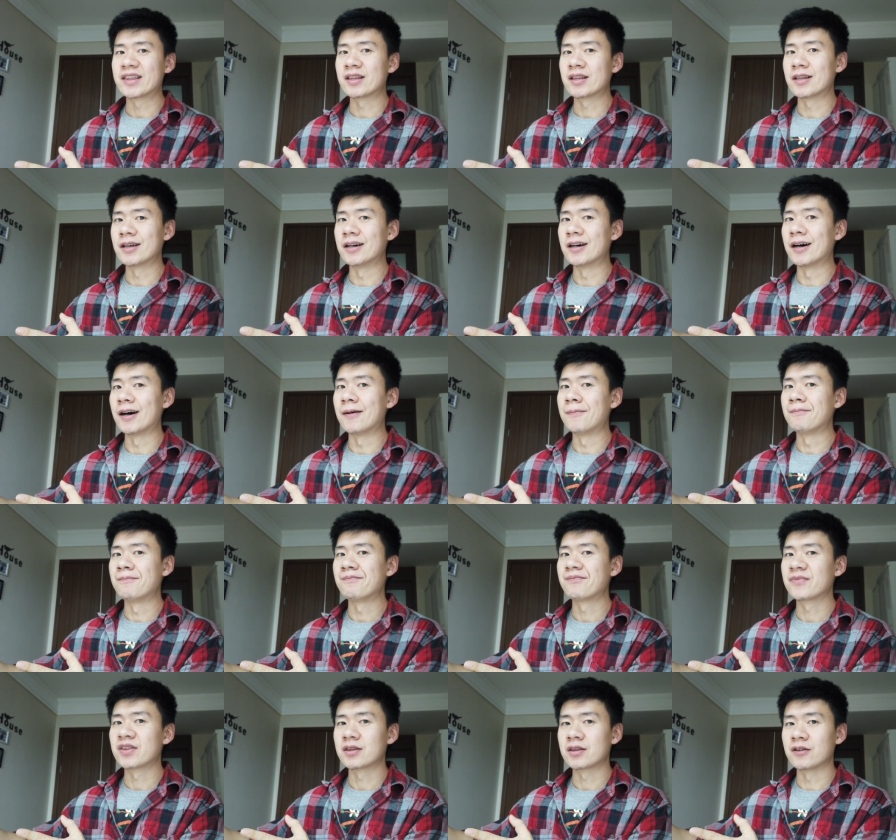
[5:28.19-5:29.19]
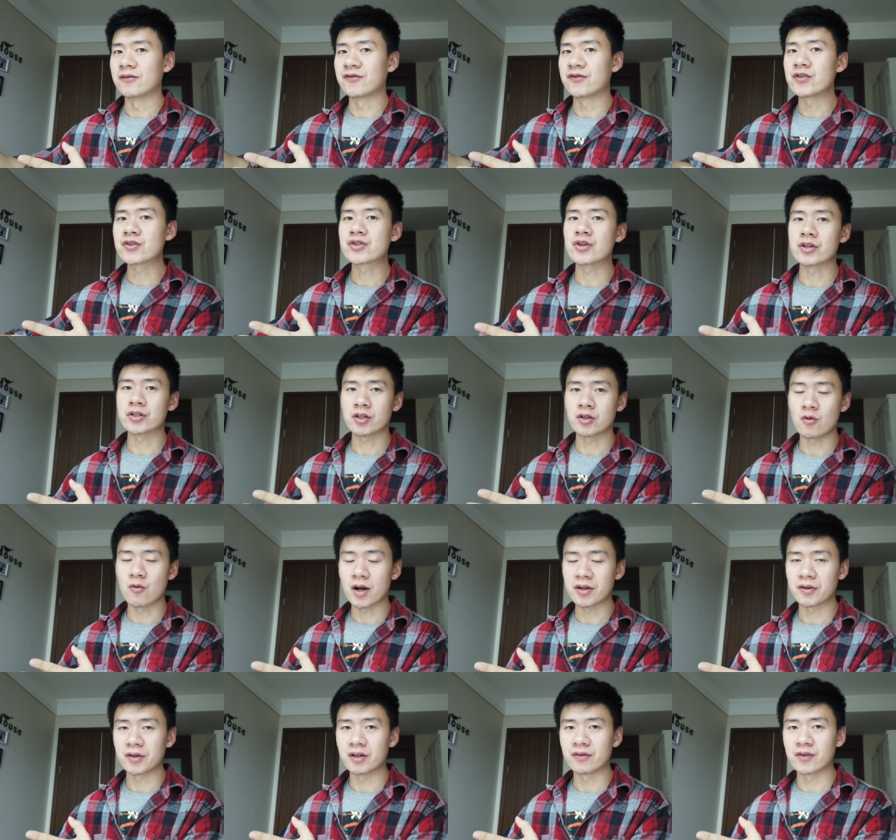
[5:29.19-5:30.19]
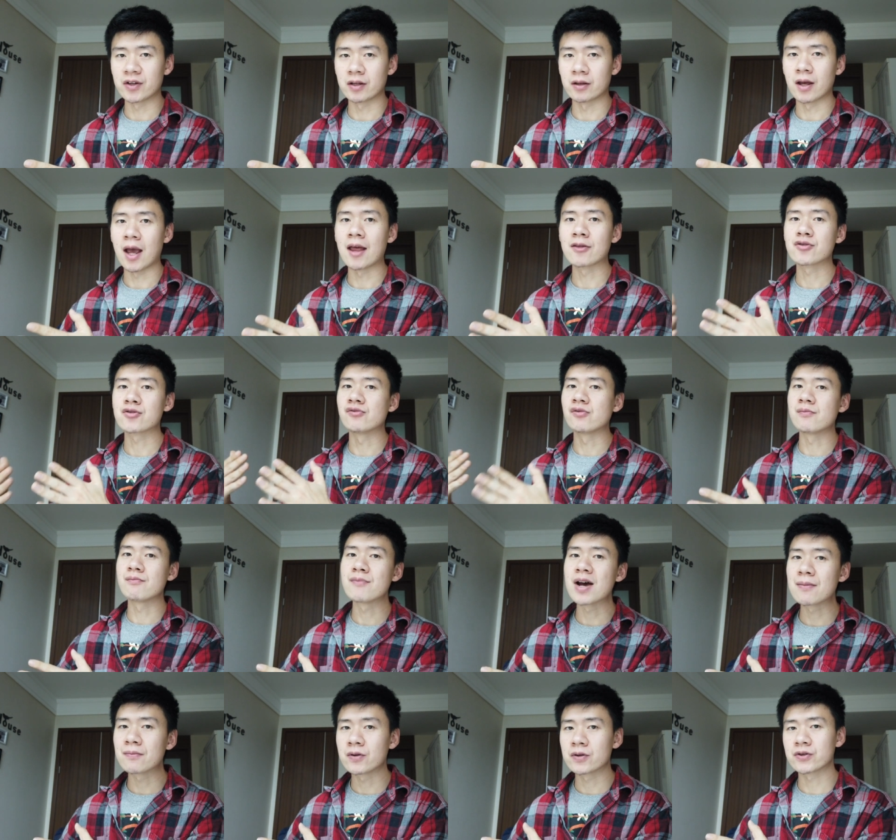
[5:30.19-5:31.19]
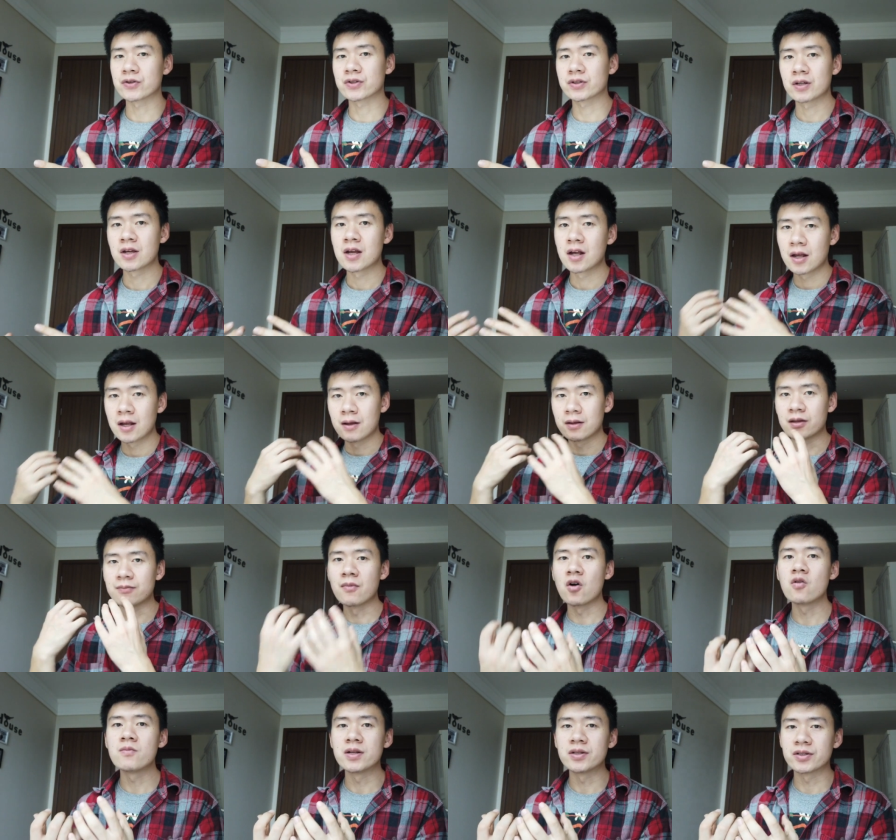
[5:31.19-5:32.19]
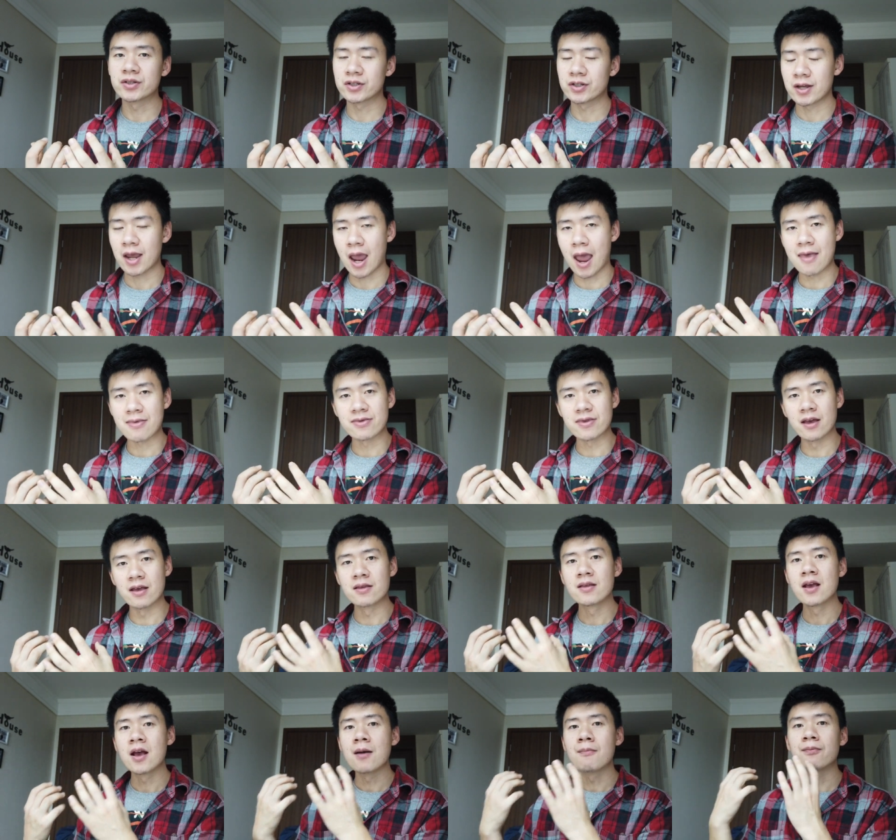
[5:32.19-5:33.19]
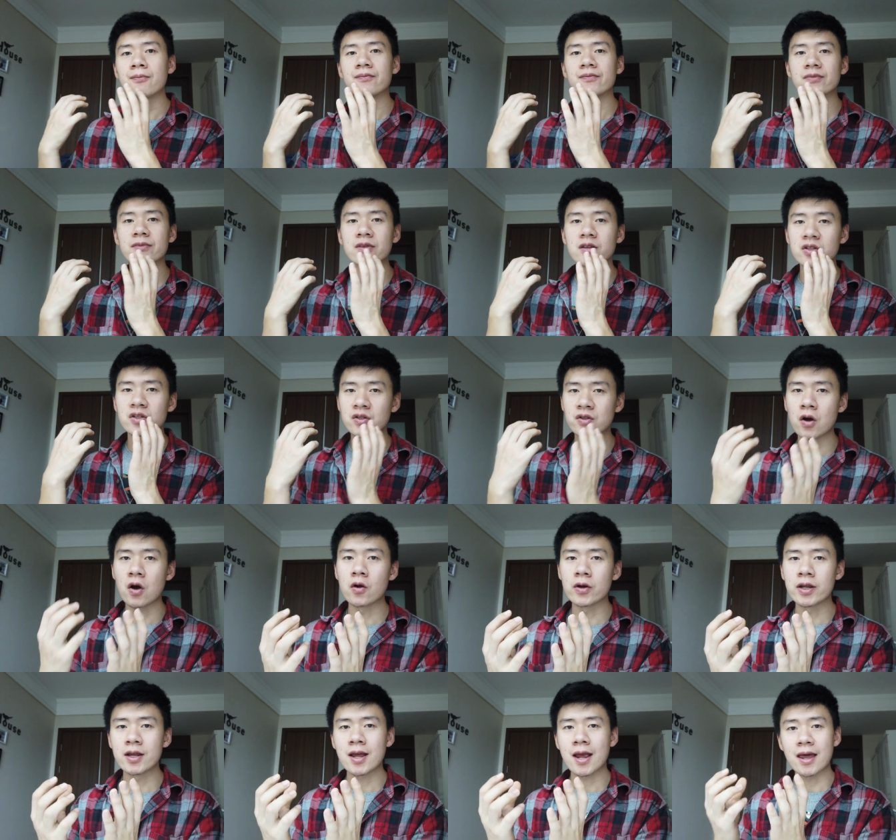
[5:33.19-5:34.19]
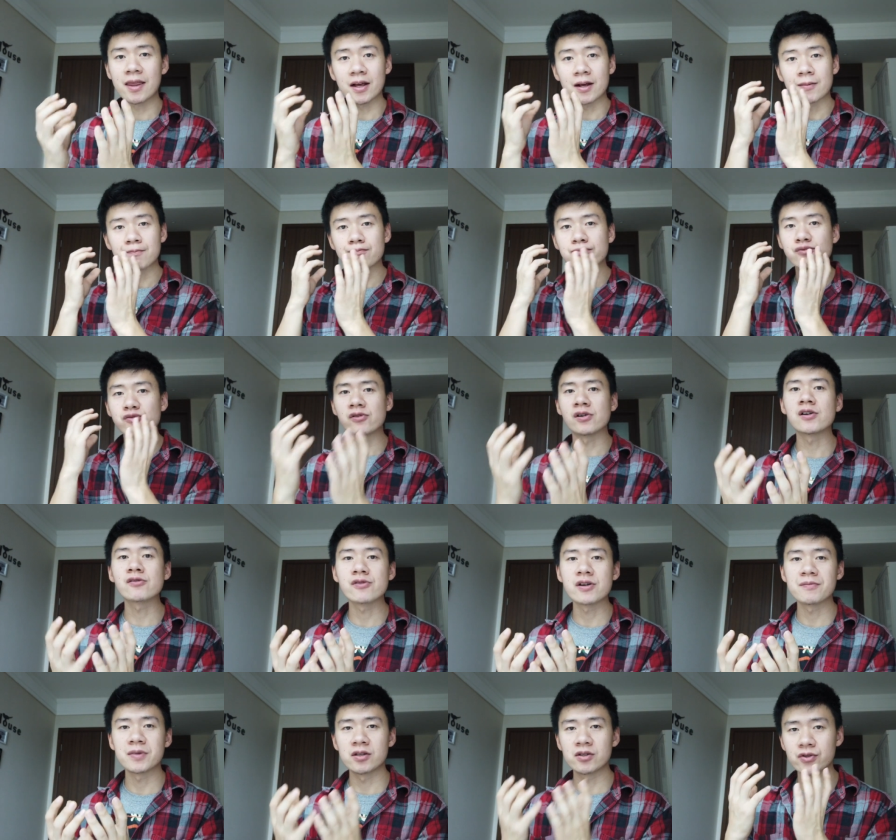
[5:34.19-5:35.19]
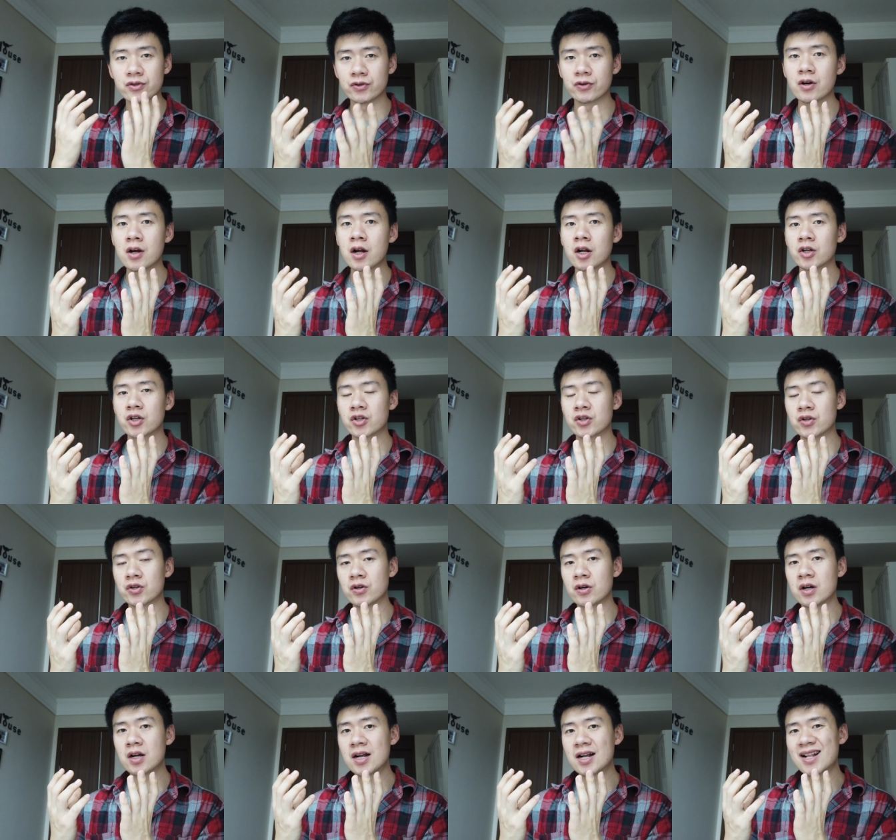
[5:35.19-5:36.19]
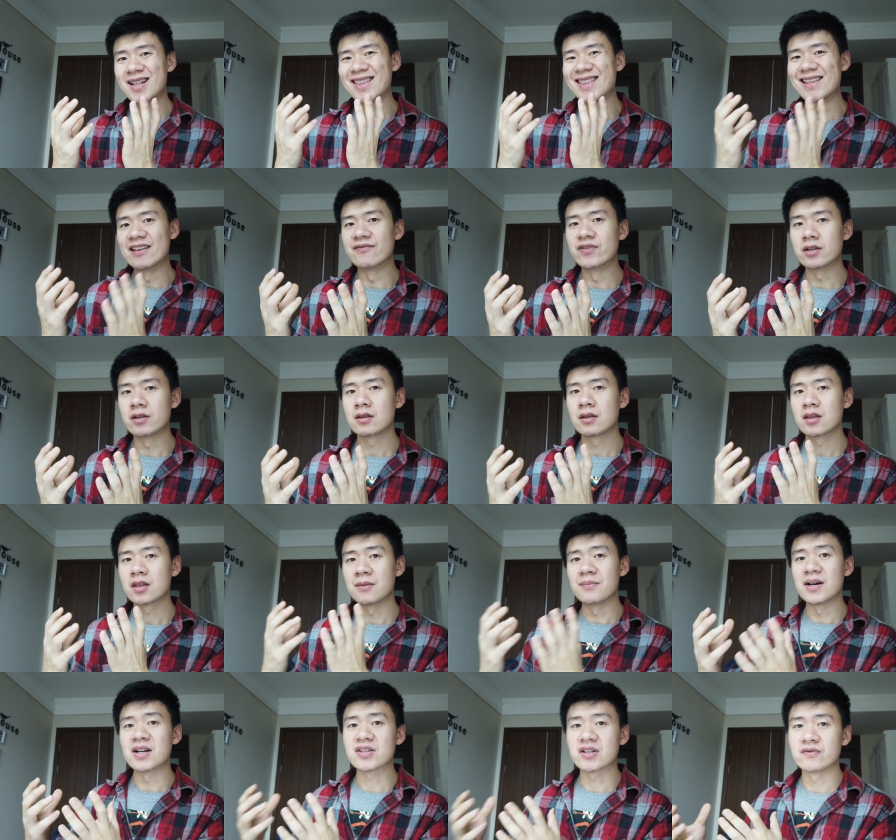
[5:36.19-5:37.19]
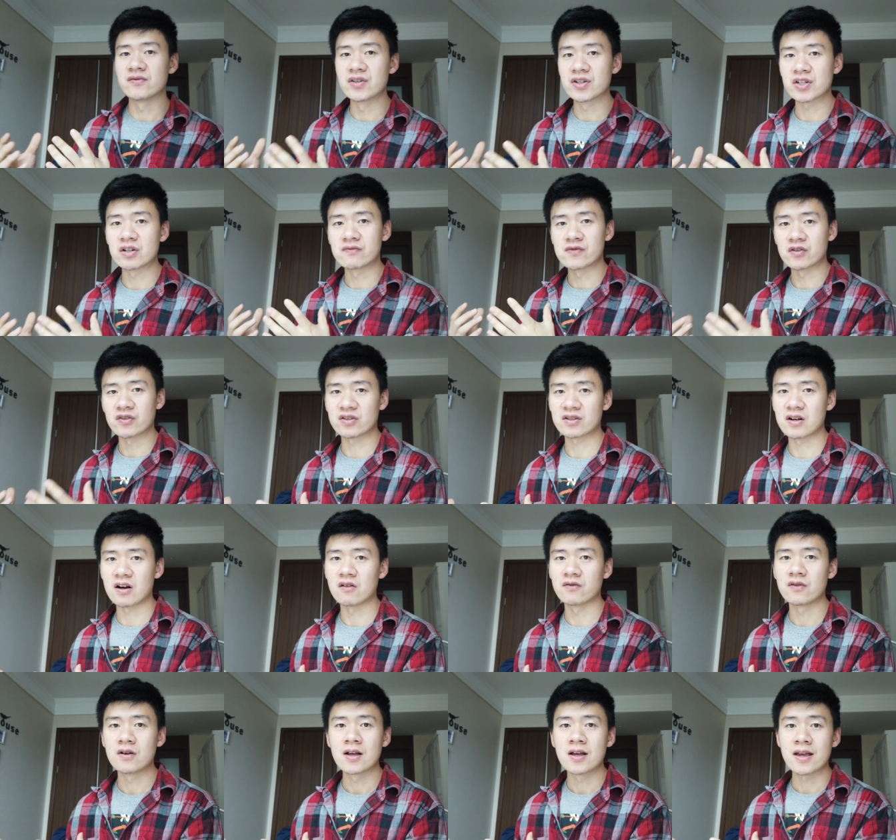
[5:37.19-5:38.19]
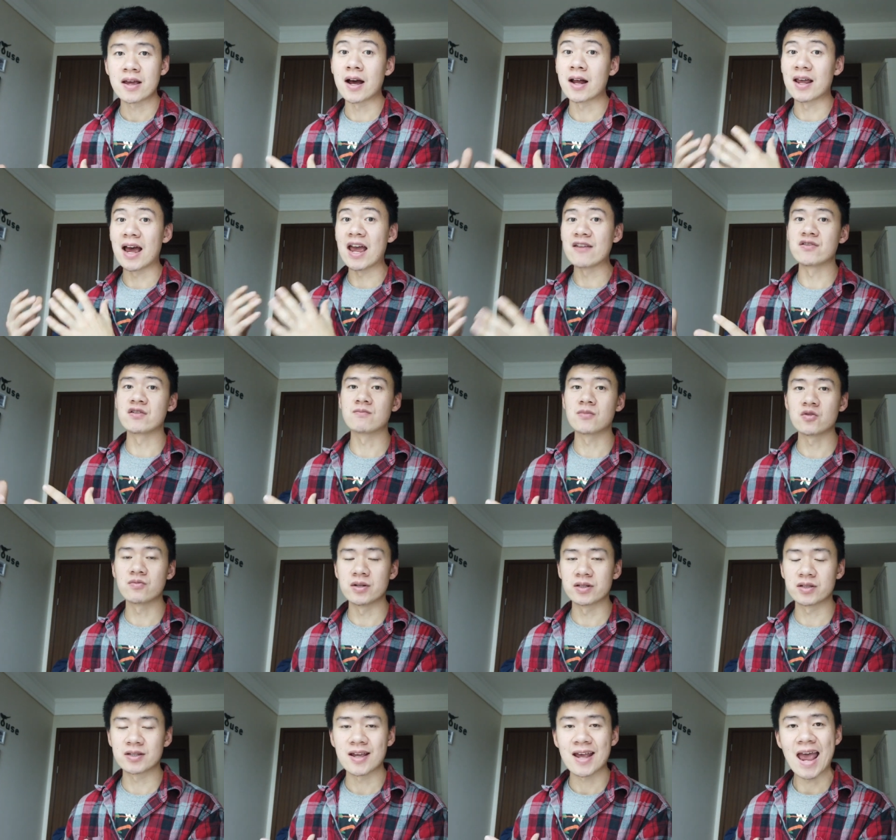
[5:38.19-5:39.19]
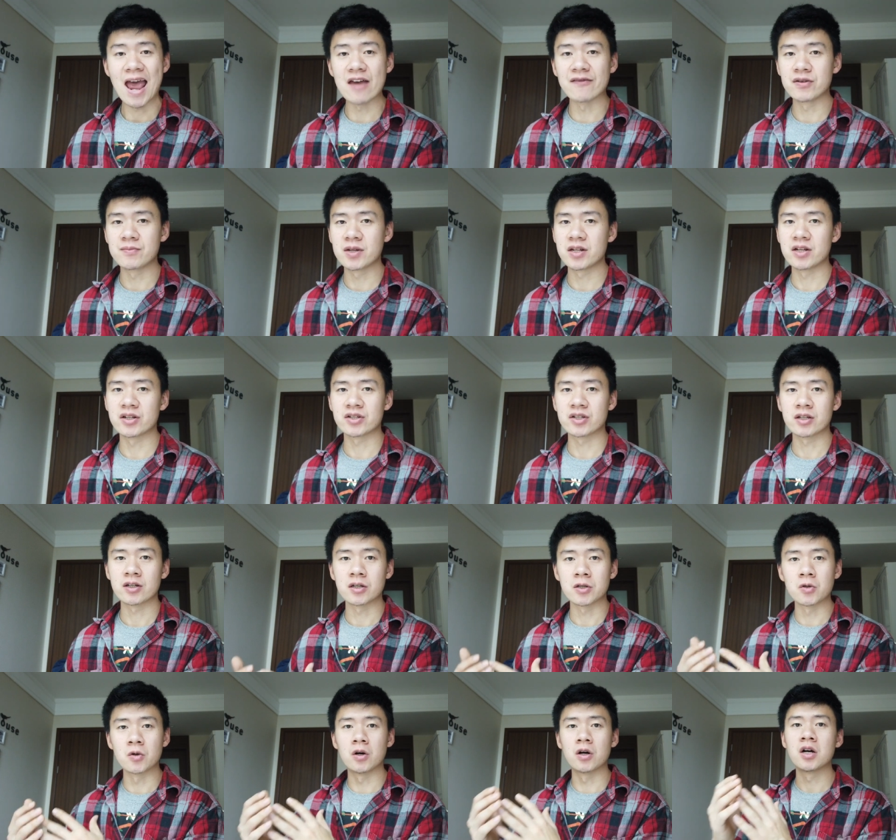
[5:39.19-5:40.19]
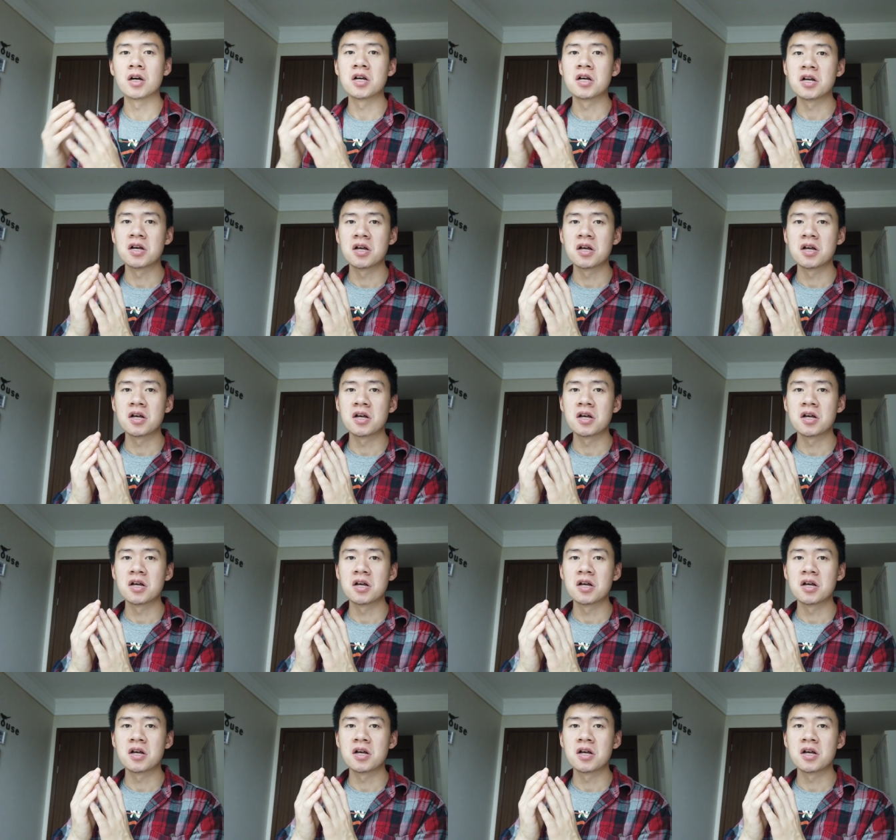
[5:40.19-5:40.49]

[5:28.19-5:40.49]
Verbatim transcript: the the futures you want to live in and to remember those the moments and then slowly and programming you to living the best version of yourself at every moment, every minute you are